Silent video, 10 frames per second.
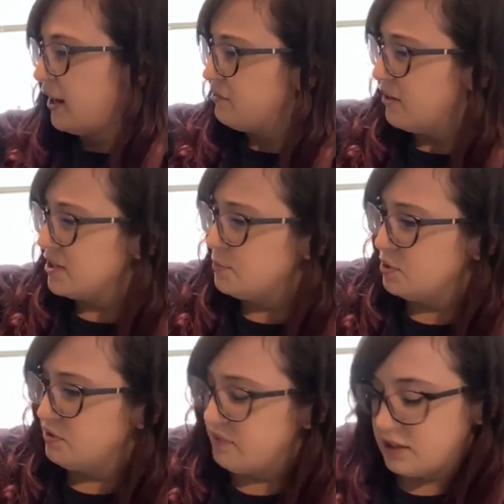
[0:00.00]
And I forgot to
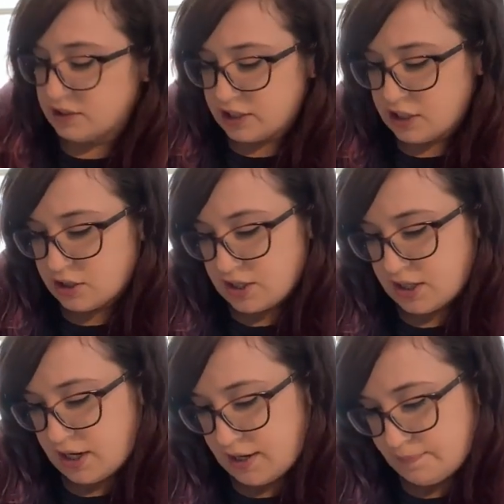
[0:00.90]
put the fennel in here,
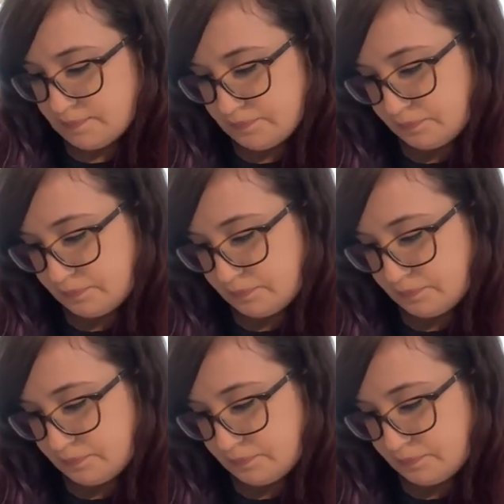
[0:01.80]
didn't I?